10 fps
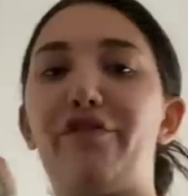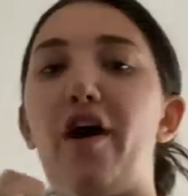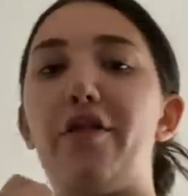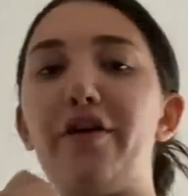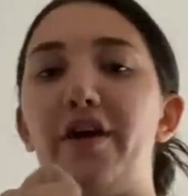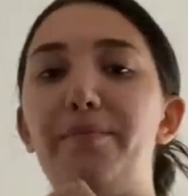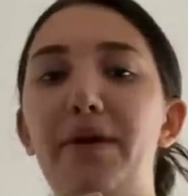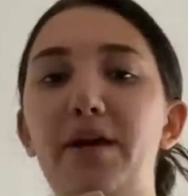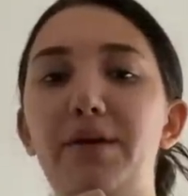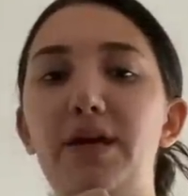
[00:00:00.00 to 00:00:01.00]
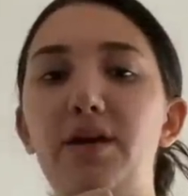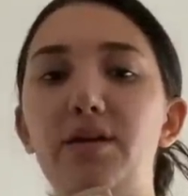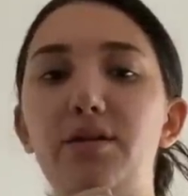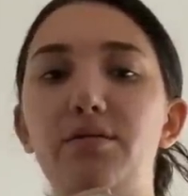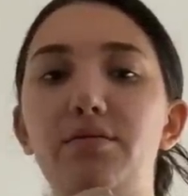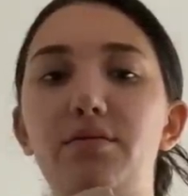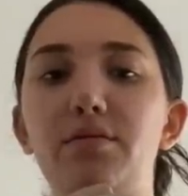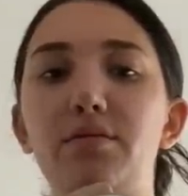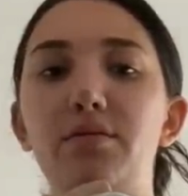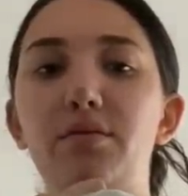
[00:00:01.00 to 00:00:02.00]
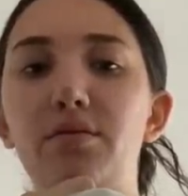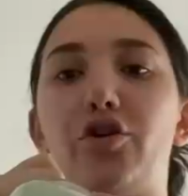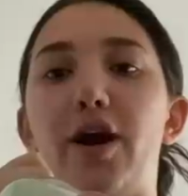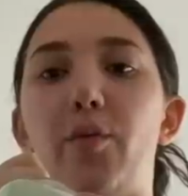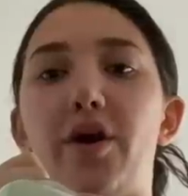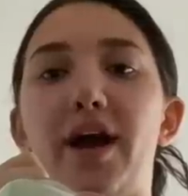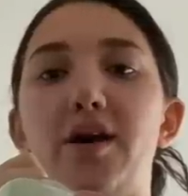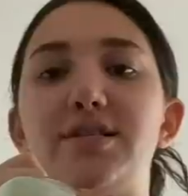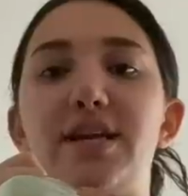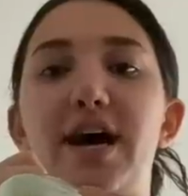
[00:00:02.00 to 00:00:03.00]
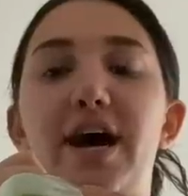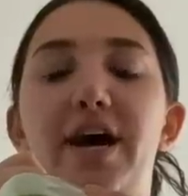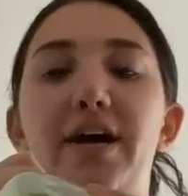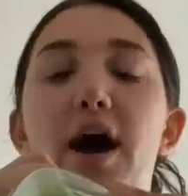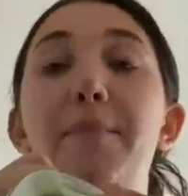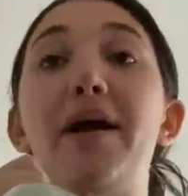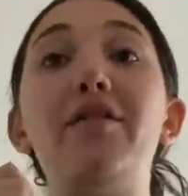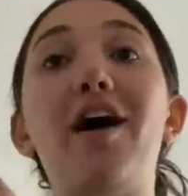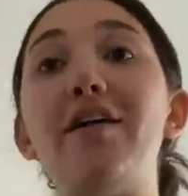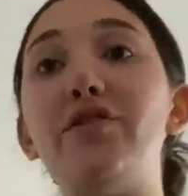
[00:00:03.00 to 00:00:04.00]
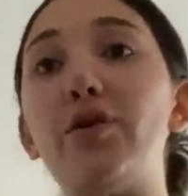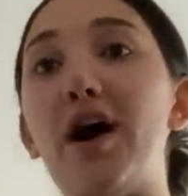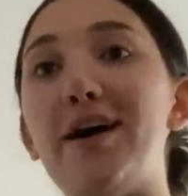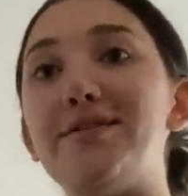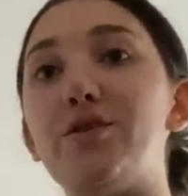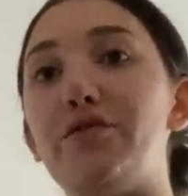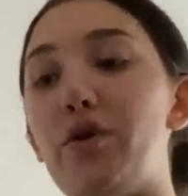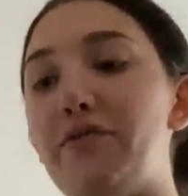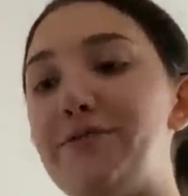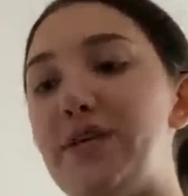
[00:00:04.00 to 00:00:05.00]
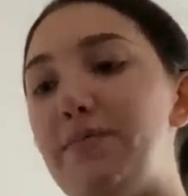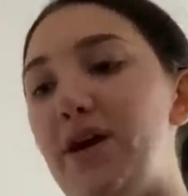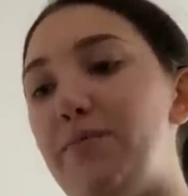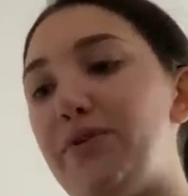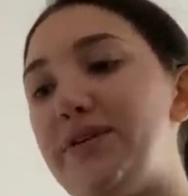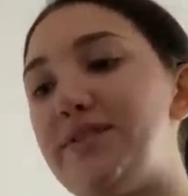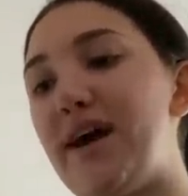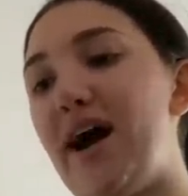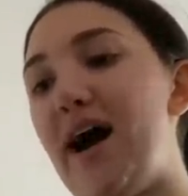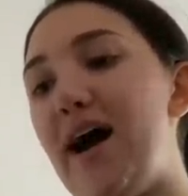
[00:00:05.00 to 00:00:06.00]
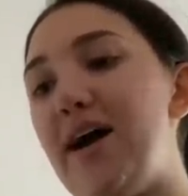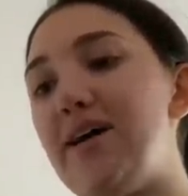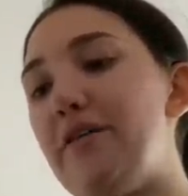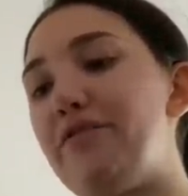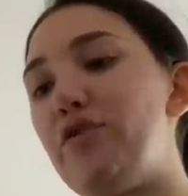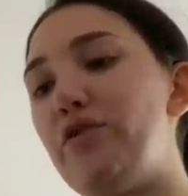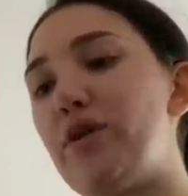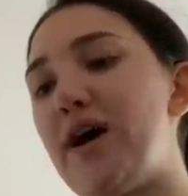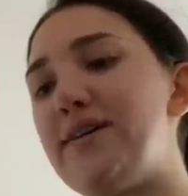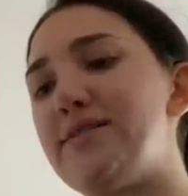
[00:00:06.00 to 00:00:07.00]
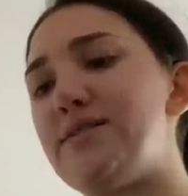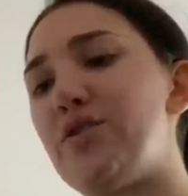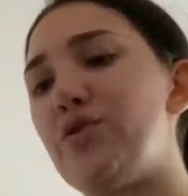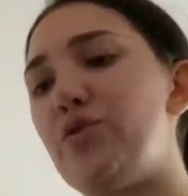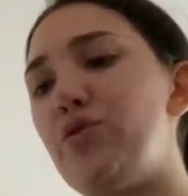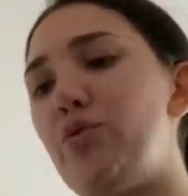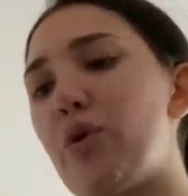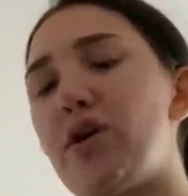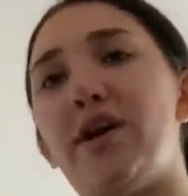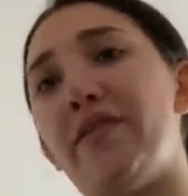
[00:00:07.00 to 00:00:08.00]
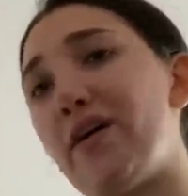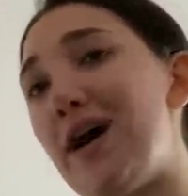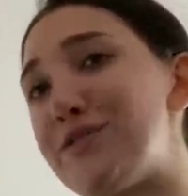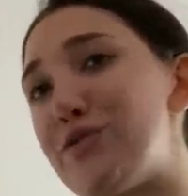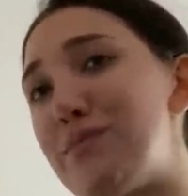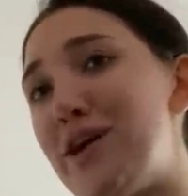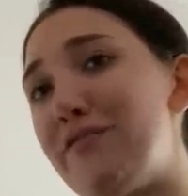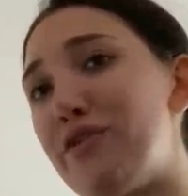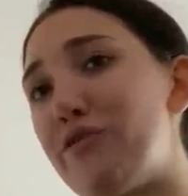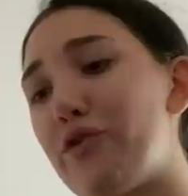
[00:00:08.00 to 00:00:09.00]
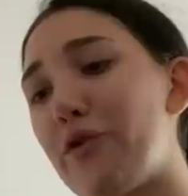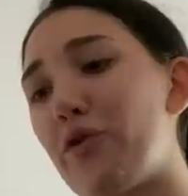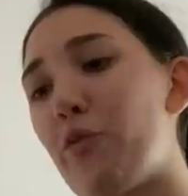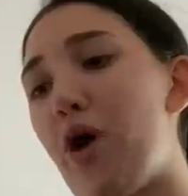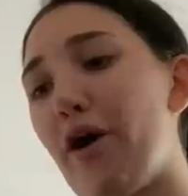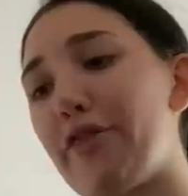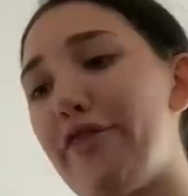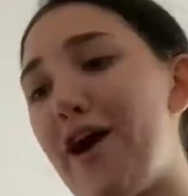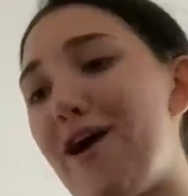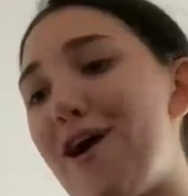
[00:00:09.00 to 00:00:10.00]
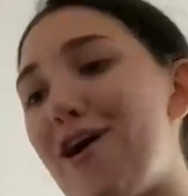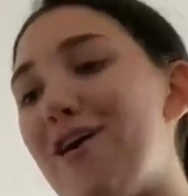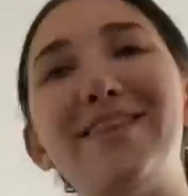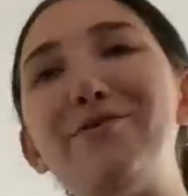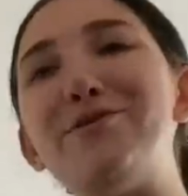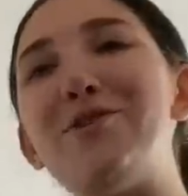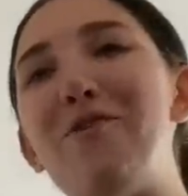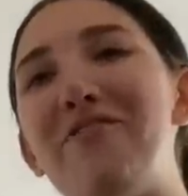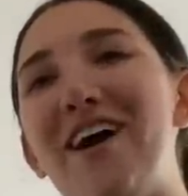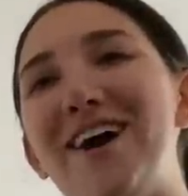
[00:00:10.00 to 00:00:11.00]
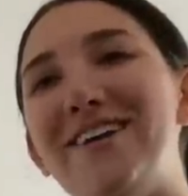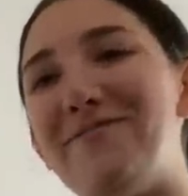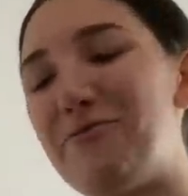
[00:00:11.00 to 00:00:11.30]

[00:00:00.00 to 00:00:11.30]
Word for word: Froth it up, baby. Great workout today. I met a lot of you guys, so if you ever see me, please say hi. A few of you guys who were in the class with me, a few of you on the walk there. That was so fun.